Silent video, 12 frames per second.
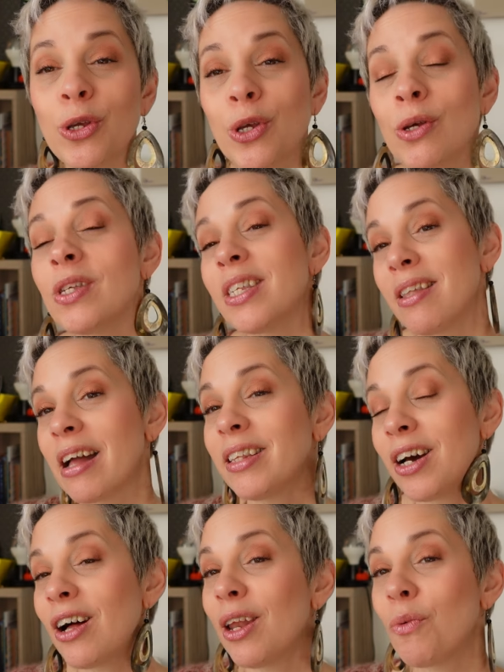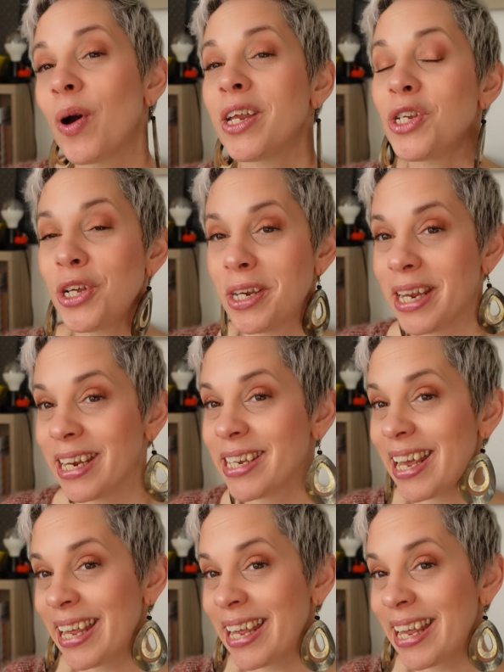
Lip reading: used that colorway to knit